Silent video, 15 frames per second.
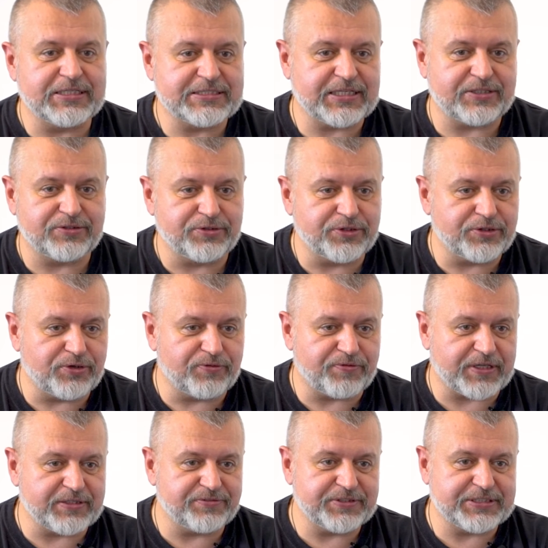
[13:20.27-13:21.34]
He said, "Do you know,
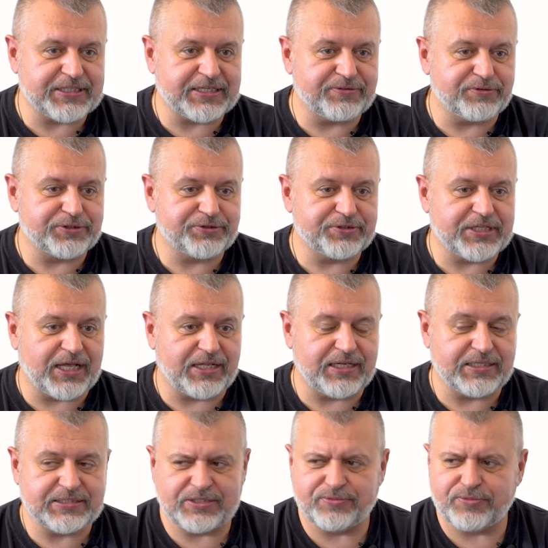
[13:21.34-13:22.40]
Father Vitali, what you done?"
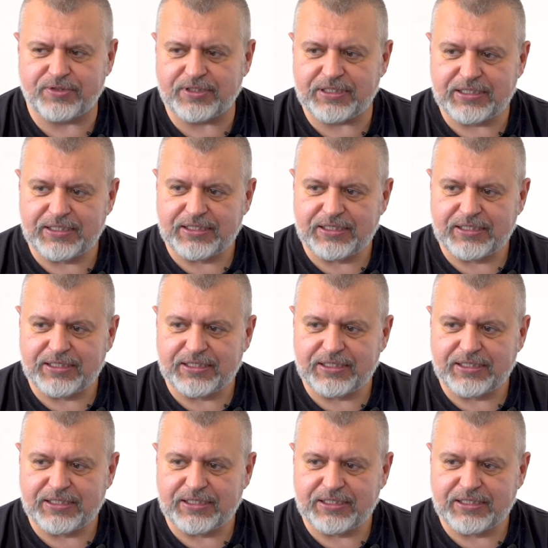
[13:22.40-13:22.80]
I said, "What?"